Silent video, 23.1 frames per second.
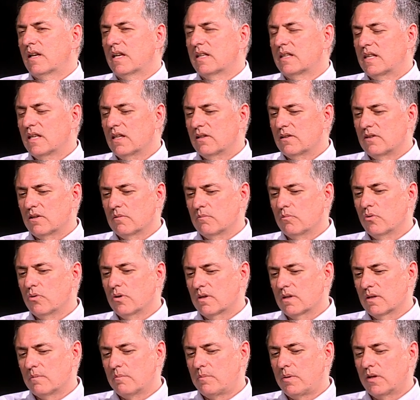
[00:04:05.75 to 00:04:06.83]
can tell in the
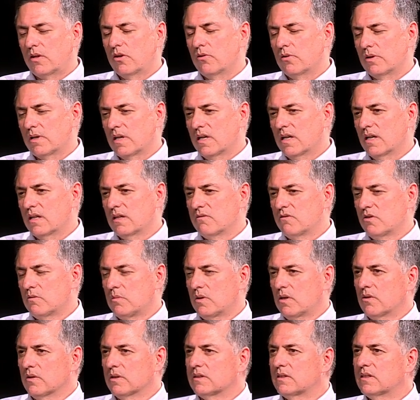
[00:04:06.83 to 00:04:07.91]
book, A Peculiar Kind of
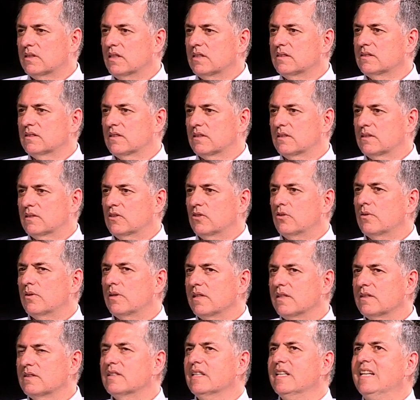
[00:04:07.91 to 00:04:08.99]
Immigrant Son, the
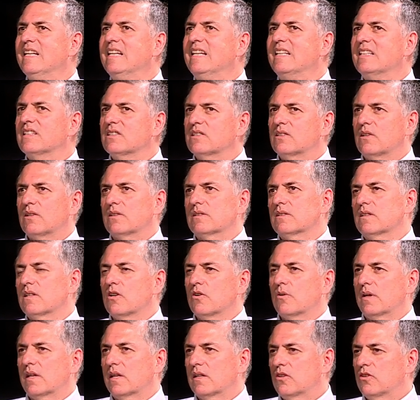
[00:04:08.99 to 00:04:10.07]
stories start
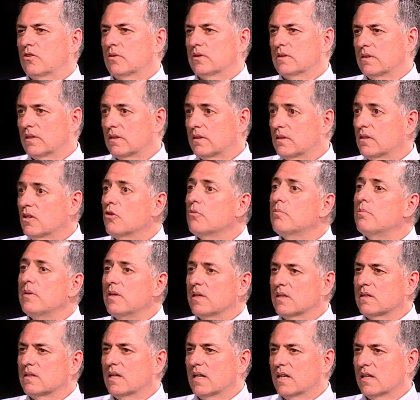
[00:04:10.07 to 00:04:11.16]
going into a
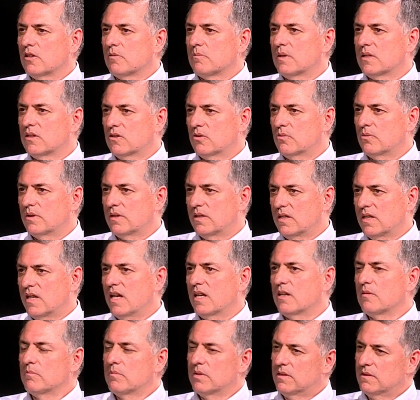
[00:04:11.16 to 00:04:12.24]
dystopian element toward the
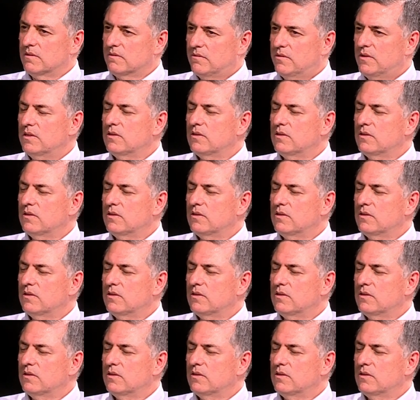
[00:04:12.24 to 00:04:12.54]
end, but the mm -hmm.